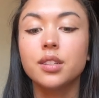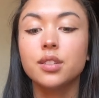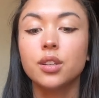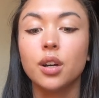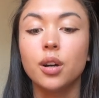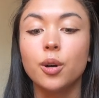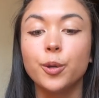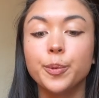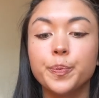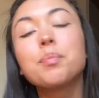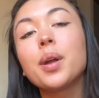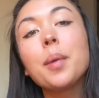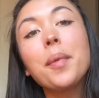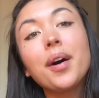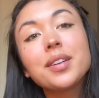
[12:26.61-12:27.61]
so but
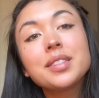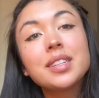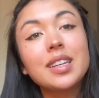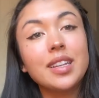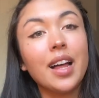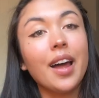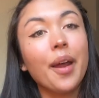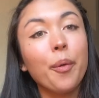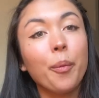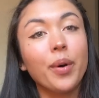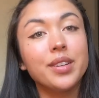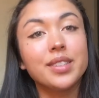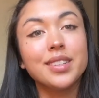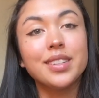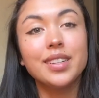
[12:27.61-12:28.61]
i'm honestly glad i
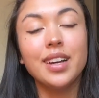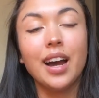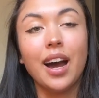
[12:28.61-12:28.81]
wasn't